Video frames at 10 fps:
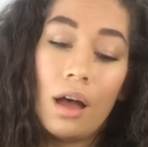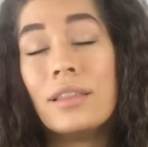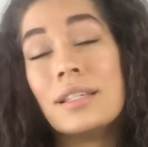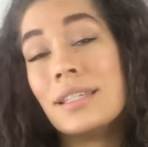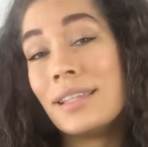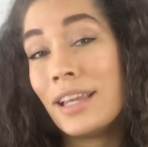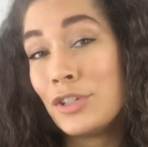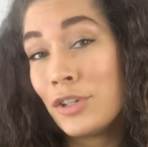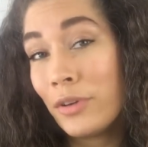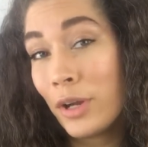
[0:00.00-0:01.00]
This is
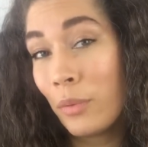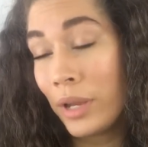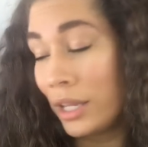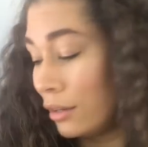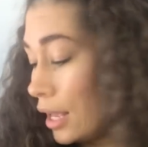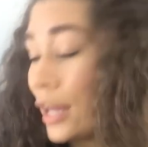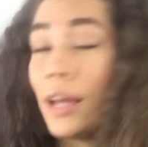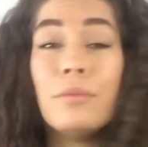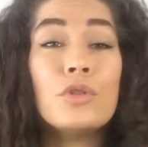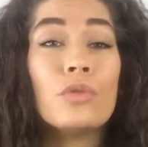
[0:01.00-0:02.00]
Legendary Queen, and
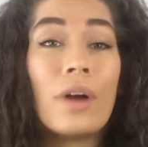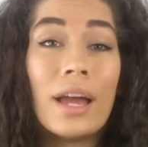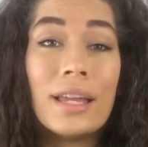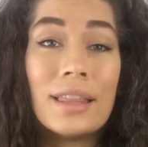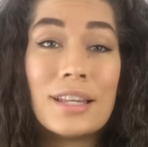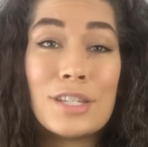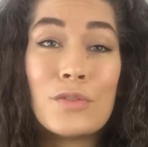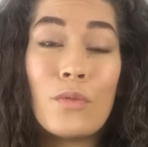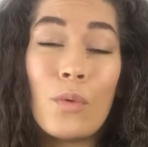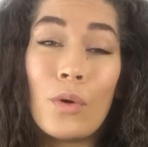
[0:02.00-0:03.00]
I'm trying this
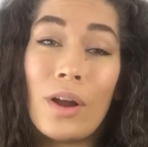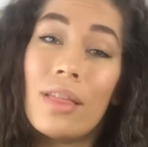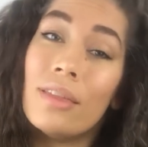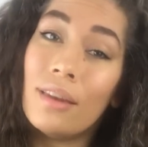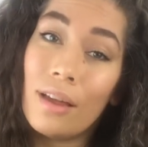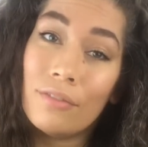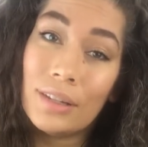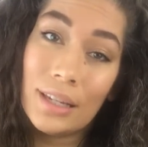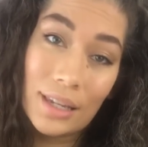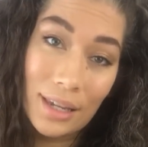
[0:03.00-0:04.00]
for the
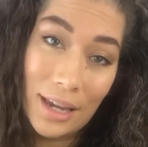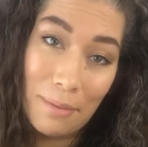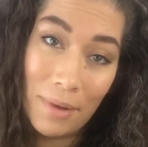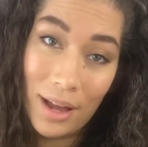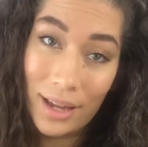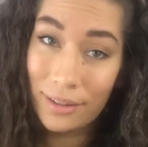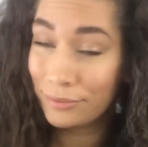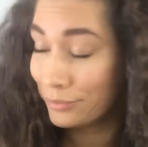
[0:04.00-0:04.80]
lovely KiKaymhai.